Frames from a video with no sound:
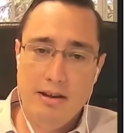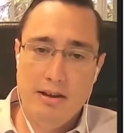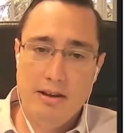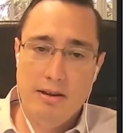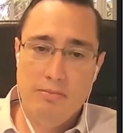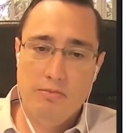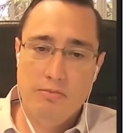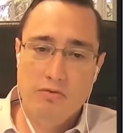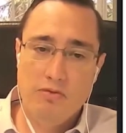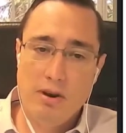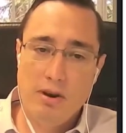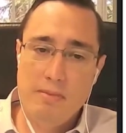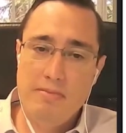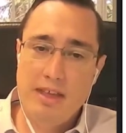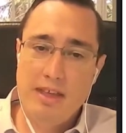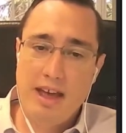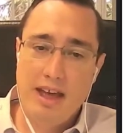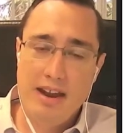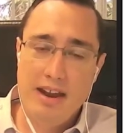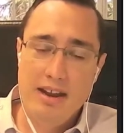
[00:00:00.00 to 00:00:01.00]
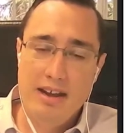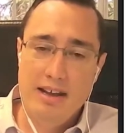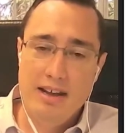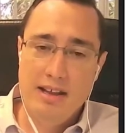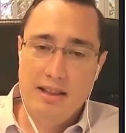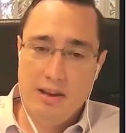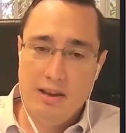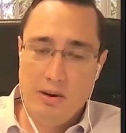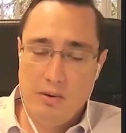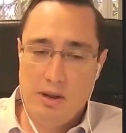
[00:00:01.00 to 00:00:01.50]
From that,
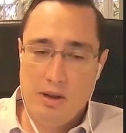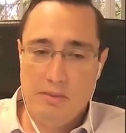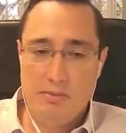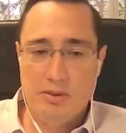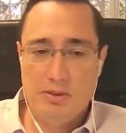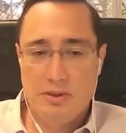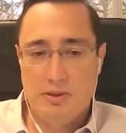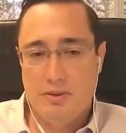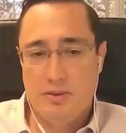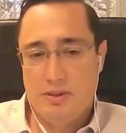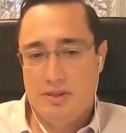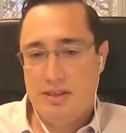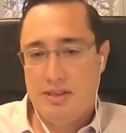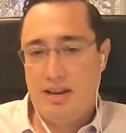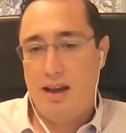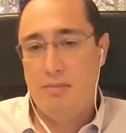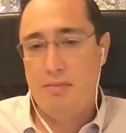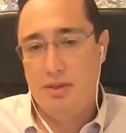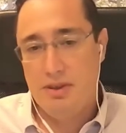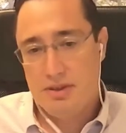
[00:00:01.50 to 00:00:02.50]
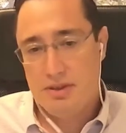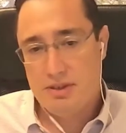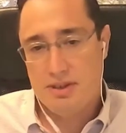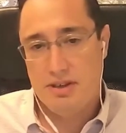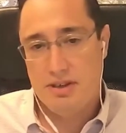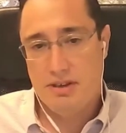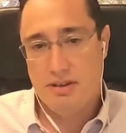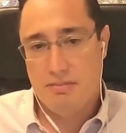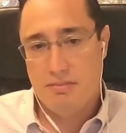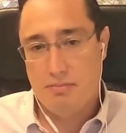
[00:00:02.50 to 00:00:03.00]
they were able to establish
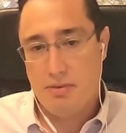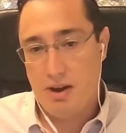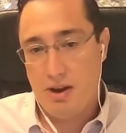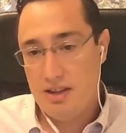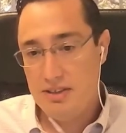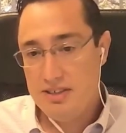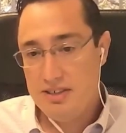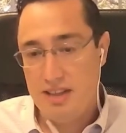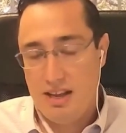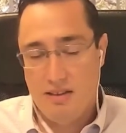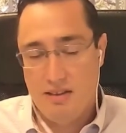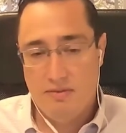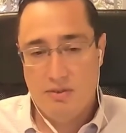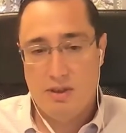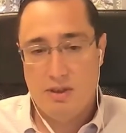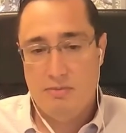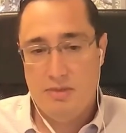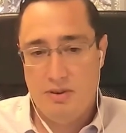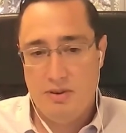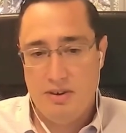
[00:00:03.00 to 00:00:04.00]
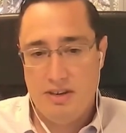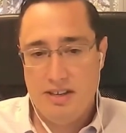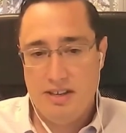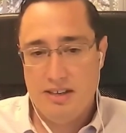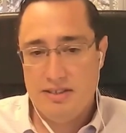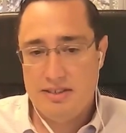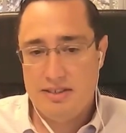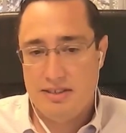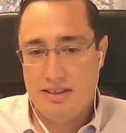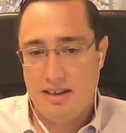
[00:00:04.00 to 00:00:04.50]
a broad set of
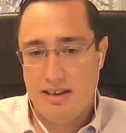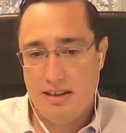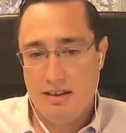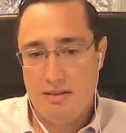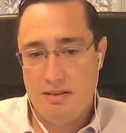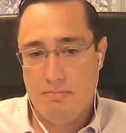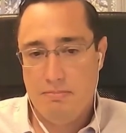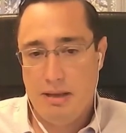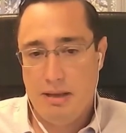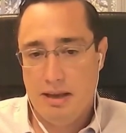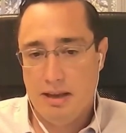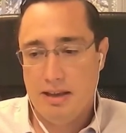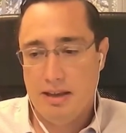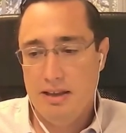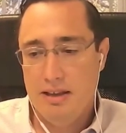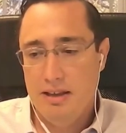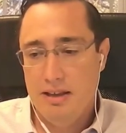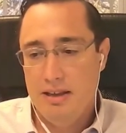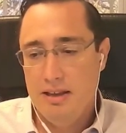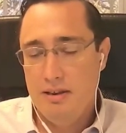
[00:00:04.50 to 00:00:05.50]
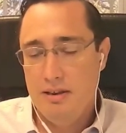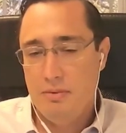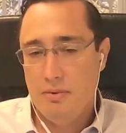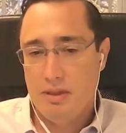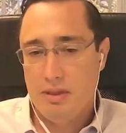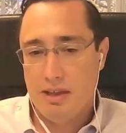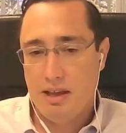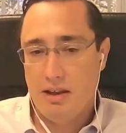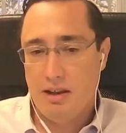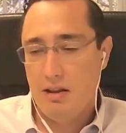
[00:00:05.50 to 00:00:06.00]
communities and pick what
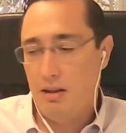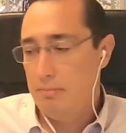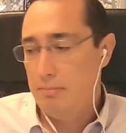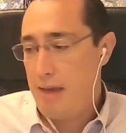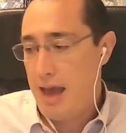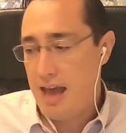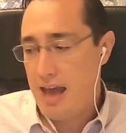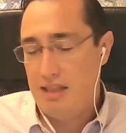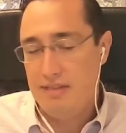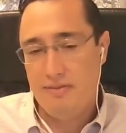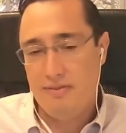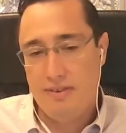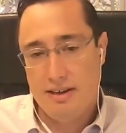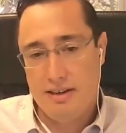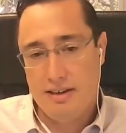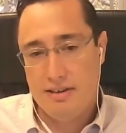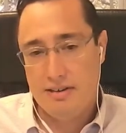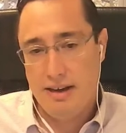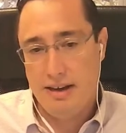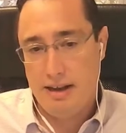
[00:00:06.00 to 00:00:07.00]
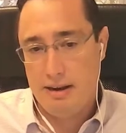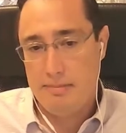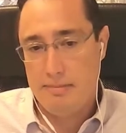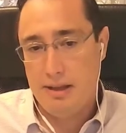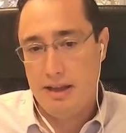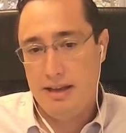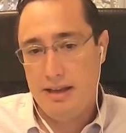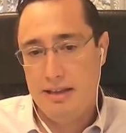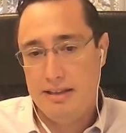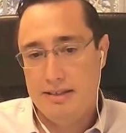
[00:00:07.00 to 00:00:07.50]
they call pathfinder
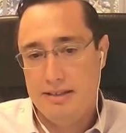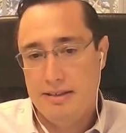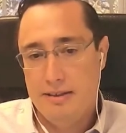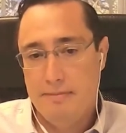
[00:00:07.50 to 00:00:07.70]
antibodies